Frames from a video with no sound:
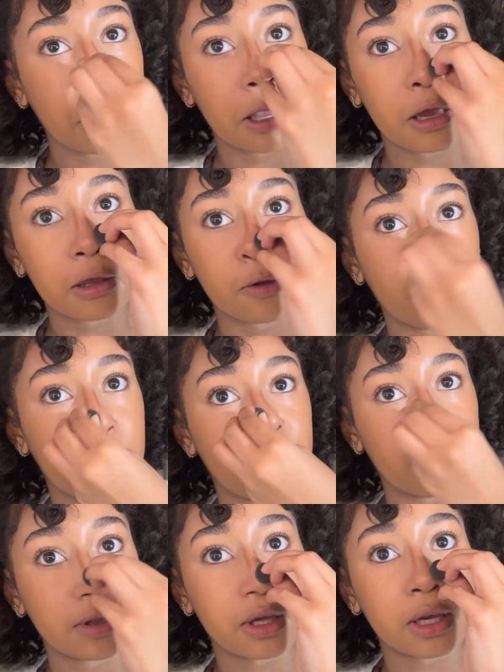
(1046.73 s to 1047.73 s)
And if I
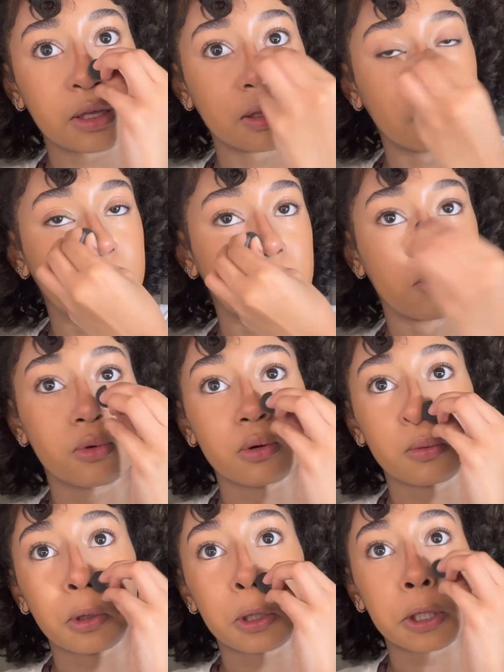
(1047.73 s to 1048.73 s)
feel like I need a little bit more,
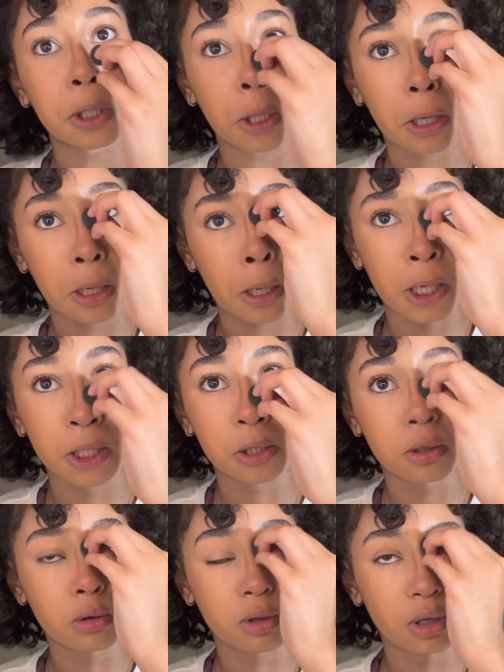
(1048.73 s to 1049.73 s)
which I kind of
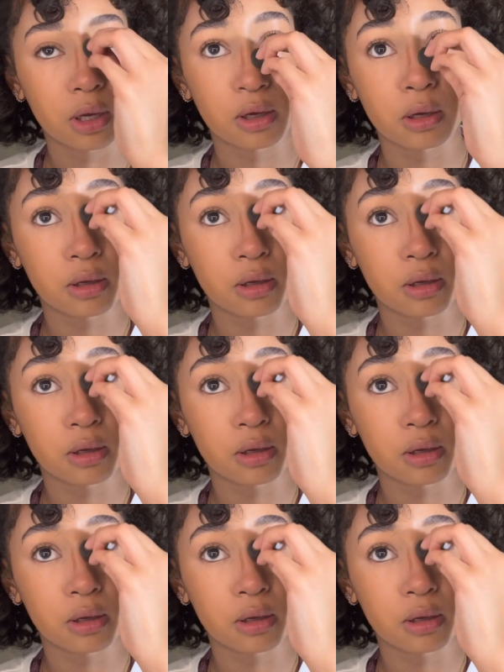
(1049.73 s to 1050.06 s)
do today,